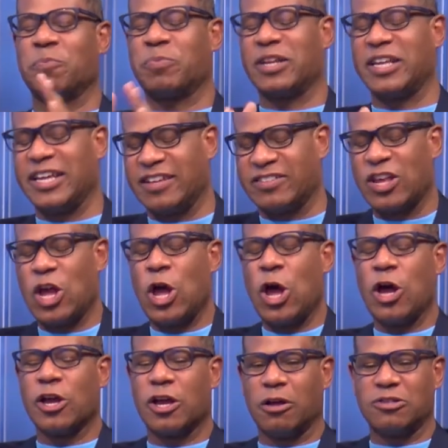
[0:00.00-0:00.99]
So please
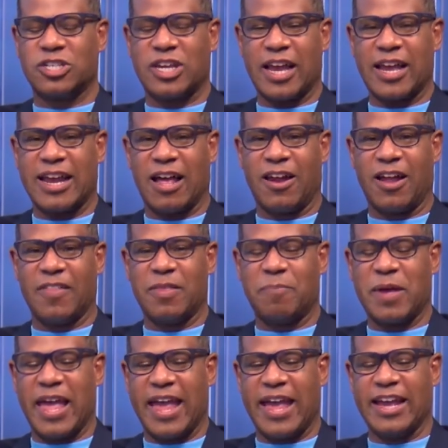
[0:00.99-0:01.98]
go check it out on
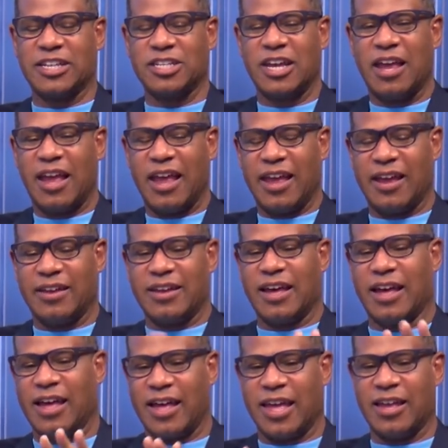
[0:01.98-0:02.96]
the page
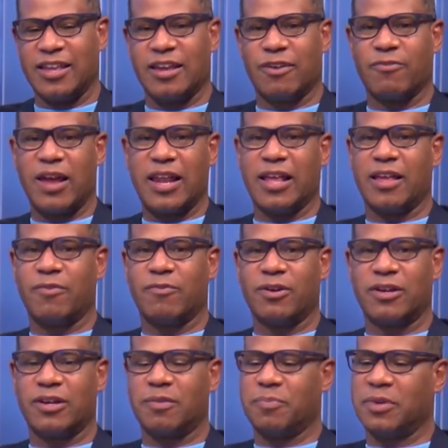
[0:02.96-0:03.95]
and uh, and get ready.
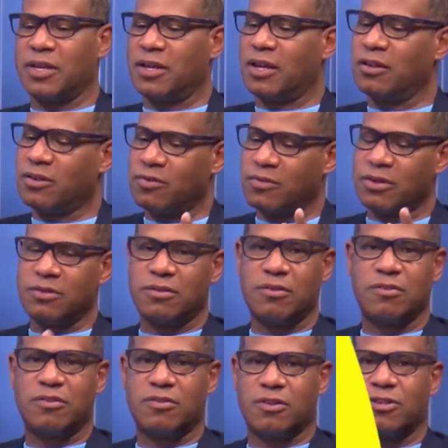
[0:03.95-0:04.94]
We're going to be uh, doing